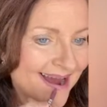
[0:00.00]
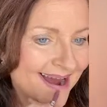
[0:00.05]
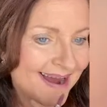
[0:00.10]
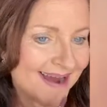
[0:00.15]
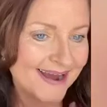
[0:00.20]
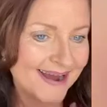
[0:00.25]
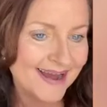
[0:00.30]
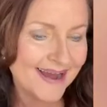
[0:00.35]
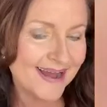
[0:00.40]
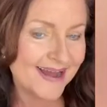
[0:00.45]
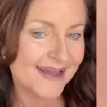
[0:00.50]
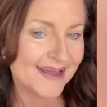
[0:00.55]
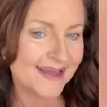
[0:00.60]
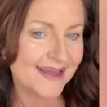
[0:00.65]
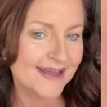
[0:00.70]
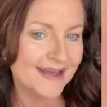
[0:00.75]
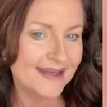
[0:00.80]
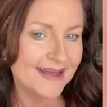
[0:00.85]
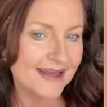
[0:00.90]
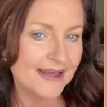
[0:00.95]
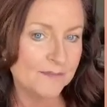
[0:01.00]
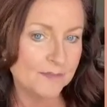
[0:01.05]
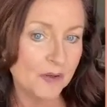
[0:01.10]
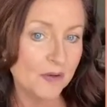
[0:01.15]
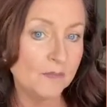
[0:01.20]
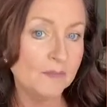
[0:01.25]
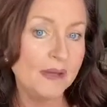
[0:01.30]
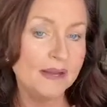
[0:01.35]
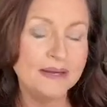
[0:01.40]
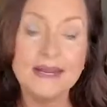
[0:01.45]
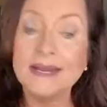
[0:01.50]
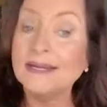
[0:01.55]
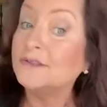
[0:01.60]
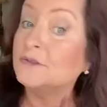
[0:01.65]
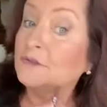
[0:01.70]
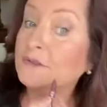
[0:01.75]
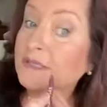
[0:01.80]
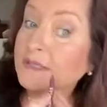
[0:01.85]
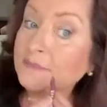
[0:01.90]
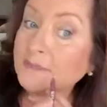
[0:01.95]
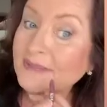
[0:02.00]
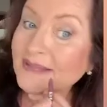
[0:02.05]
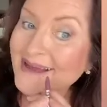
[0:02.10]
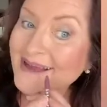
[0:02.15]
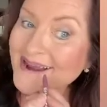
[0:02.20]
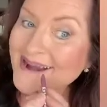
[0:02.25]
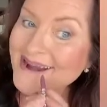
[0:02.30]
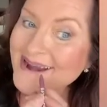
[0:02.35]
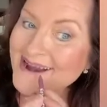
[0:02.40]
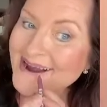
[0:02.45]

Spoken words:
Okay, I'm on my natural lip line.